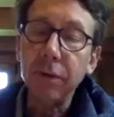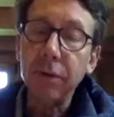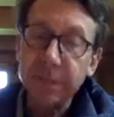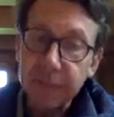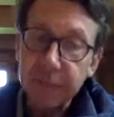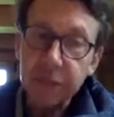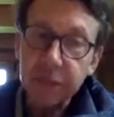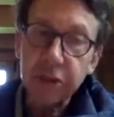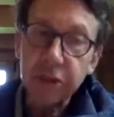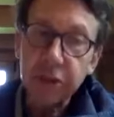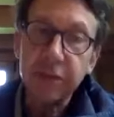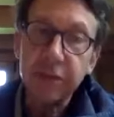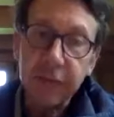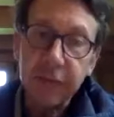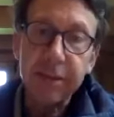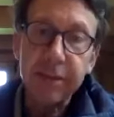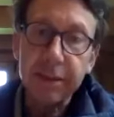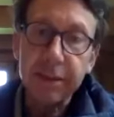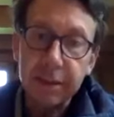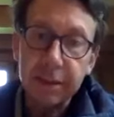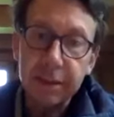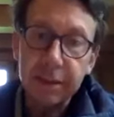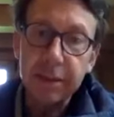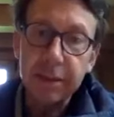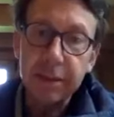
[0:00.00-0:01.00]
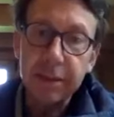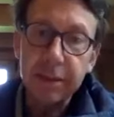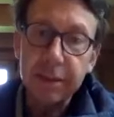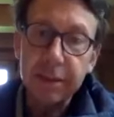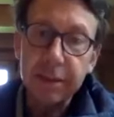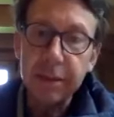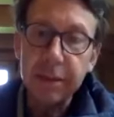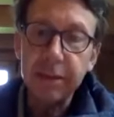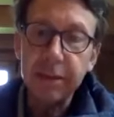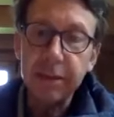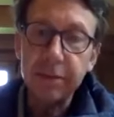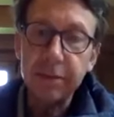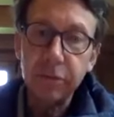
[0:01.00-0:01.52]
Uh, a recession
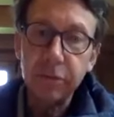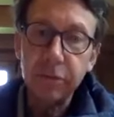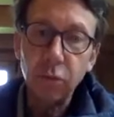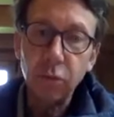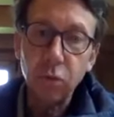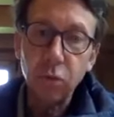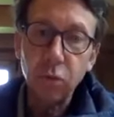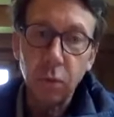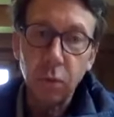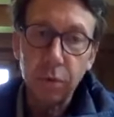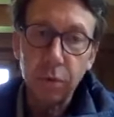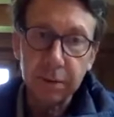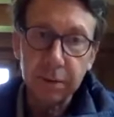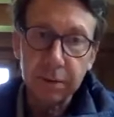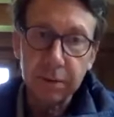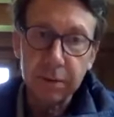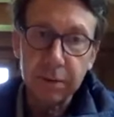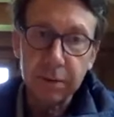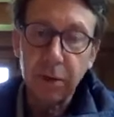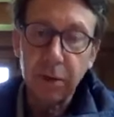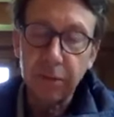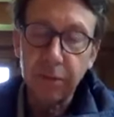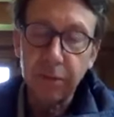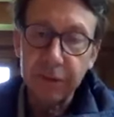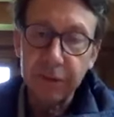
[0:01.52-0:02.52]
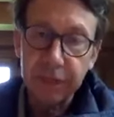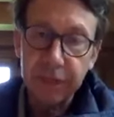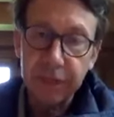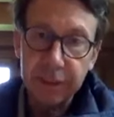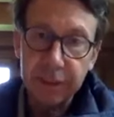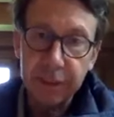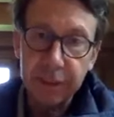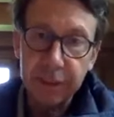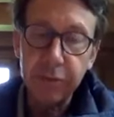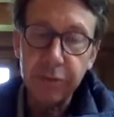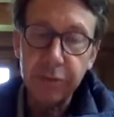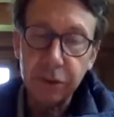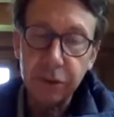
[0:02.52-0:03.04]
technically is two
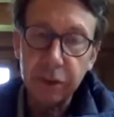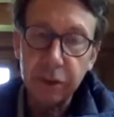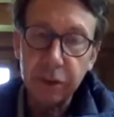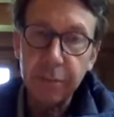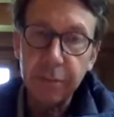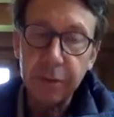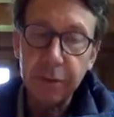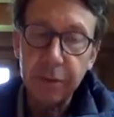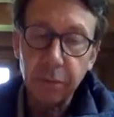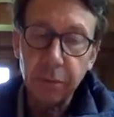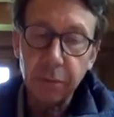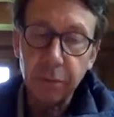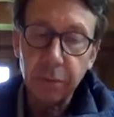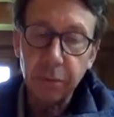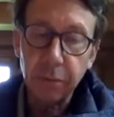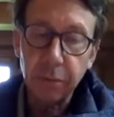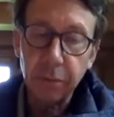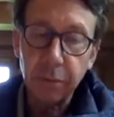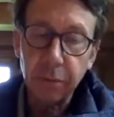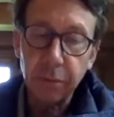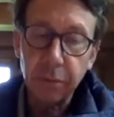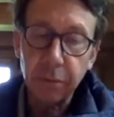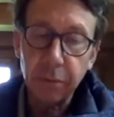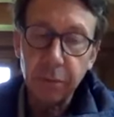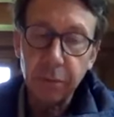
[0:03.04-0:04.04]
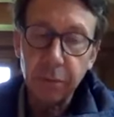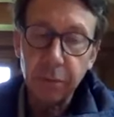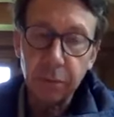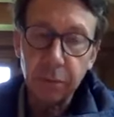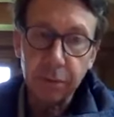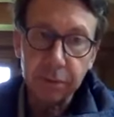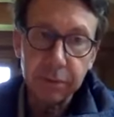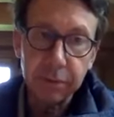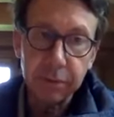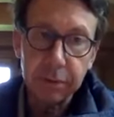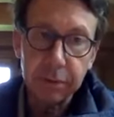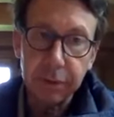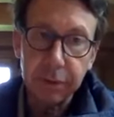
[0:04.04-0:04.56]
quarters of negative GDP growth,
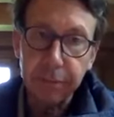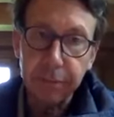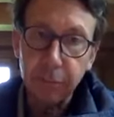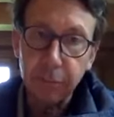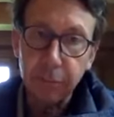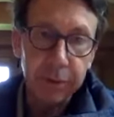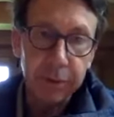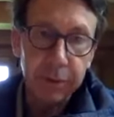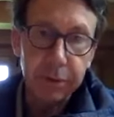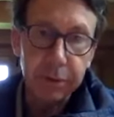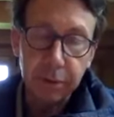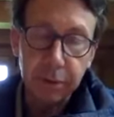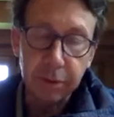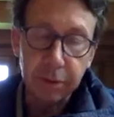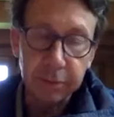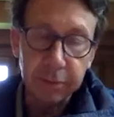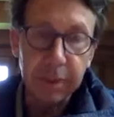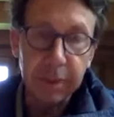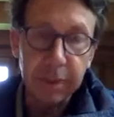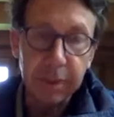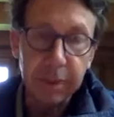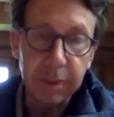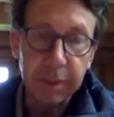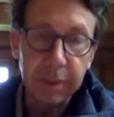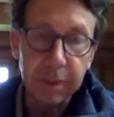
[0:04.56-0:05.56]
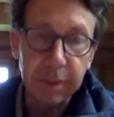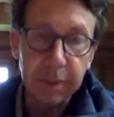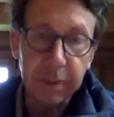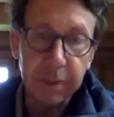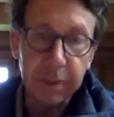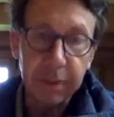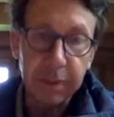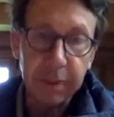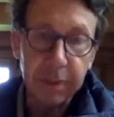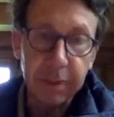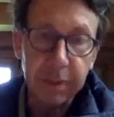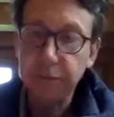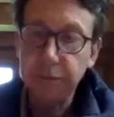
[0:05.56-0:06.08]
um, where you can be
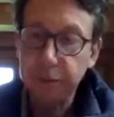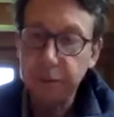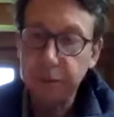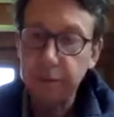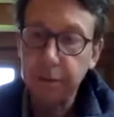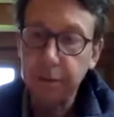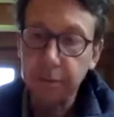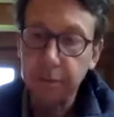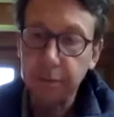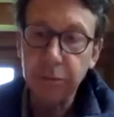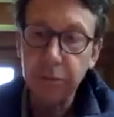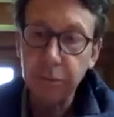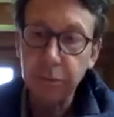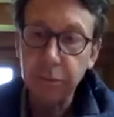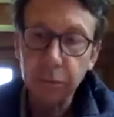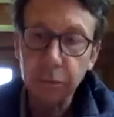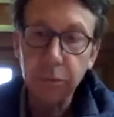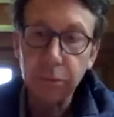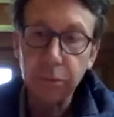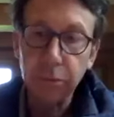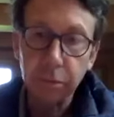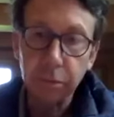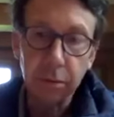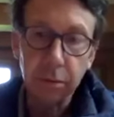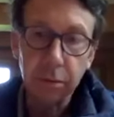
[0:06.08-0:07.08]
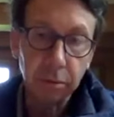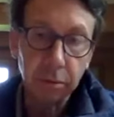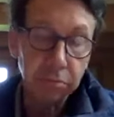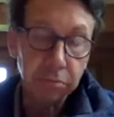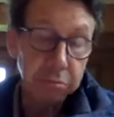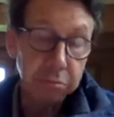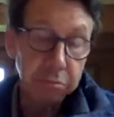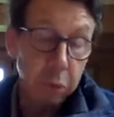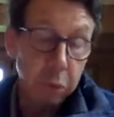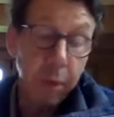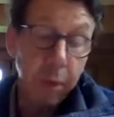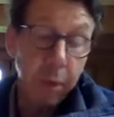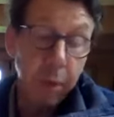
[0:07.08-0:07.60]
absolutely certain that the
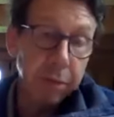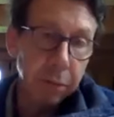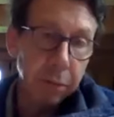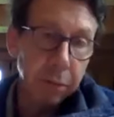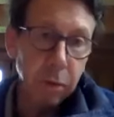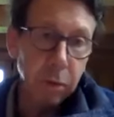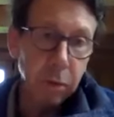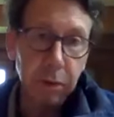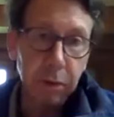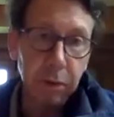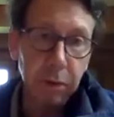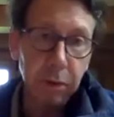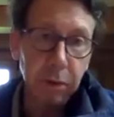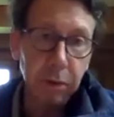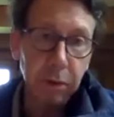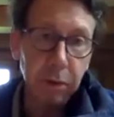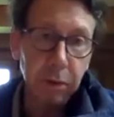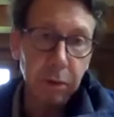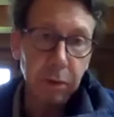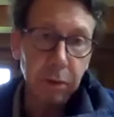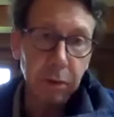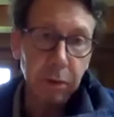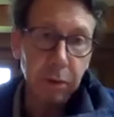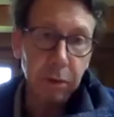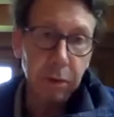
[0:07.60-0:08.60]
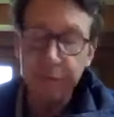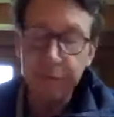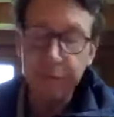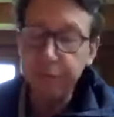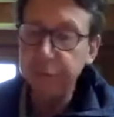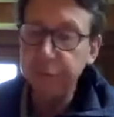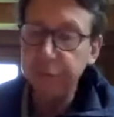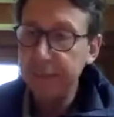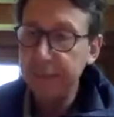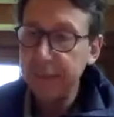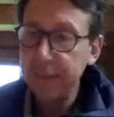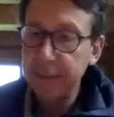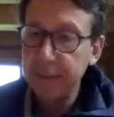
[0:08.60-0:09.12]
Q2 uh, around the world
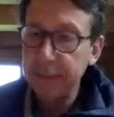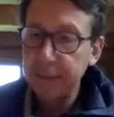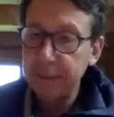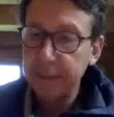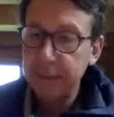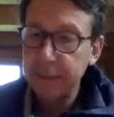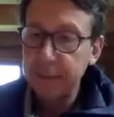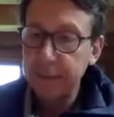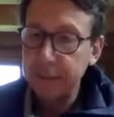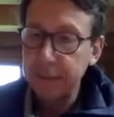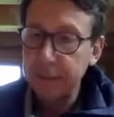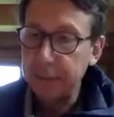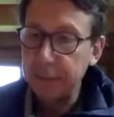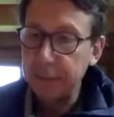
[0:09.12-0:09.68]
would be negative,